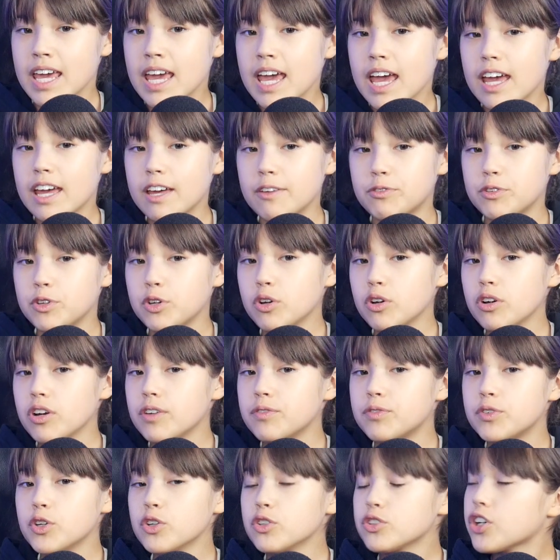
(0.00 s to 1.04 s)
If
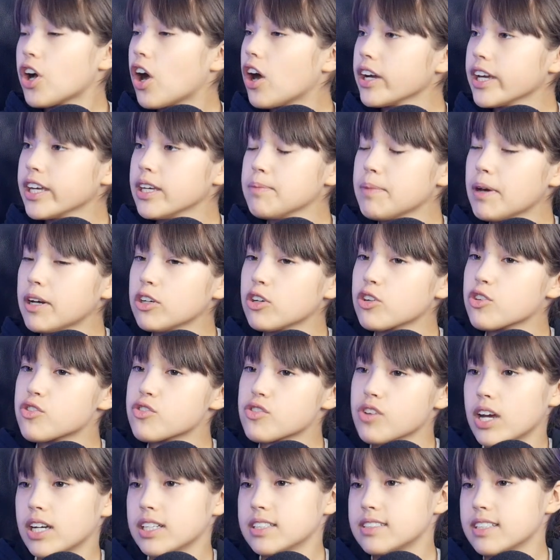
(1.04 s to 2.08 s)
you're talking about your
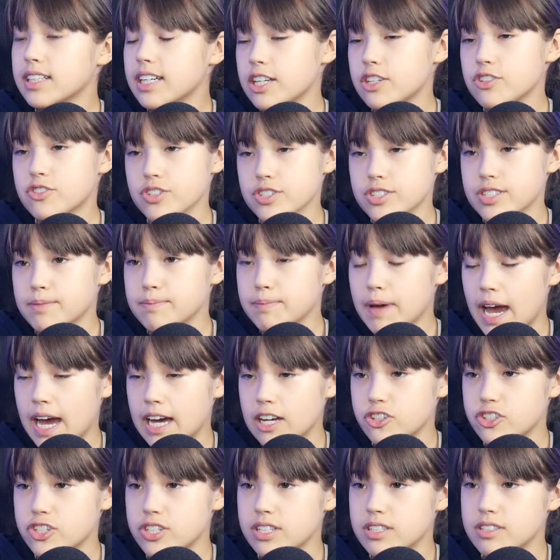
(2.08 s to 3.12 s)
strengths, interests, and
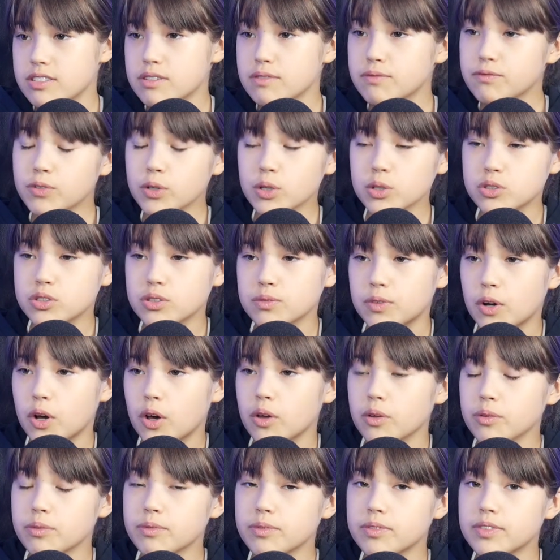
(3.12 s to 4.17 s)
passions, first of
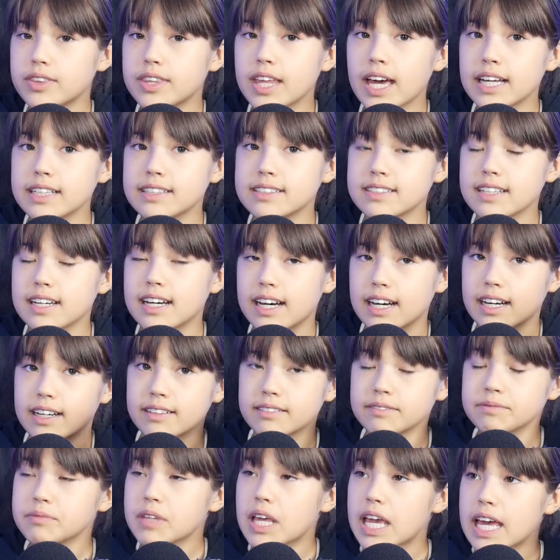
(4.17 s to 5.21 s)
all, that's
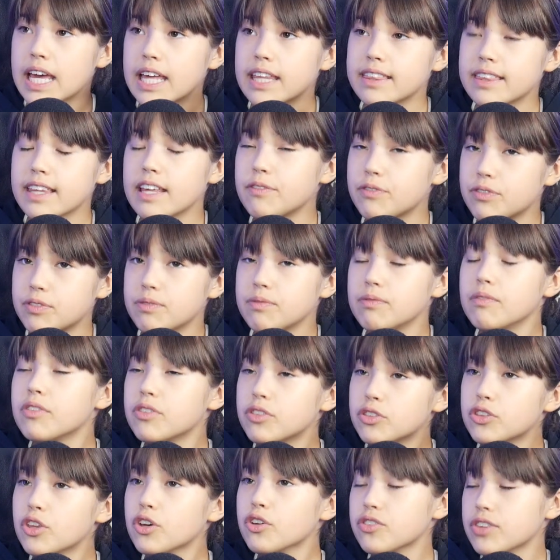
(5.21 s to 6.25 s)
if
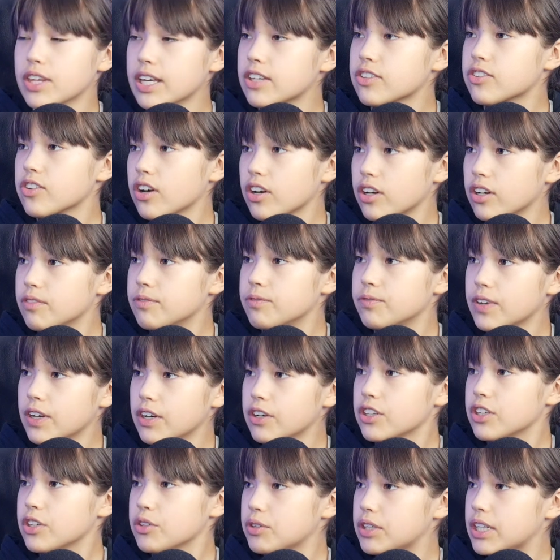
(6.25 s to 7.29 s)
those things are
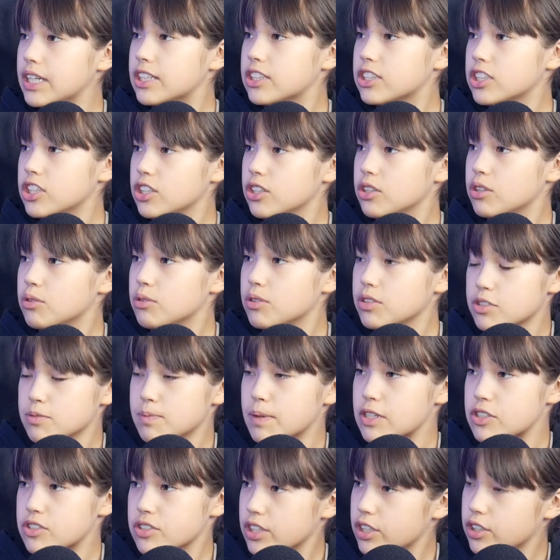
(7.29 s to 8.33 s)
very unique to you,
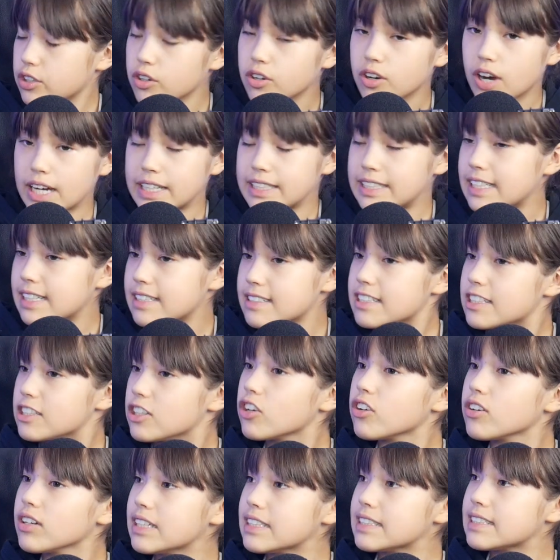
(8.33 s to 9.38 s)
especially your ideas and
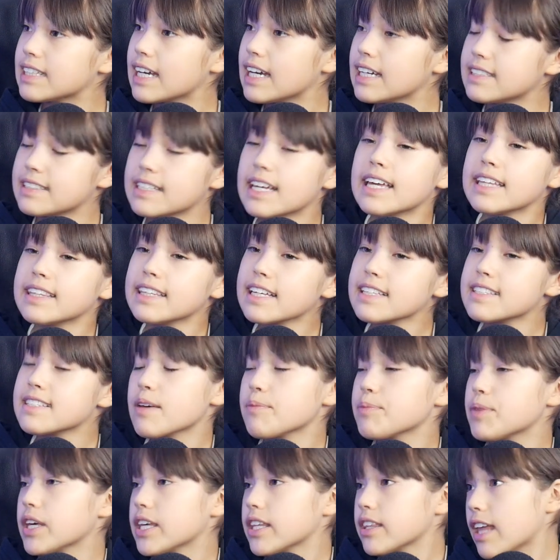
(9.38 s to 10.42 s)
your insights, that's
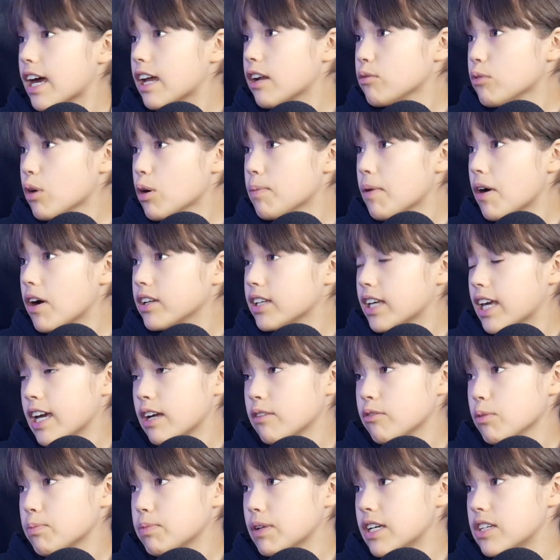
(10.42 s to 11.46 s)
something that a robot can't
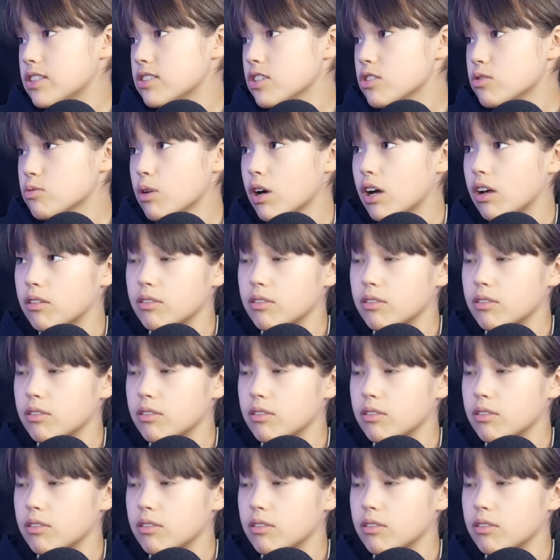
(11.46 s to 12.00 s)
replace as well.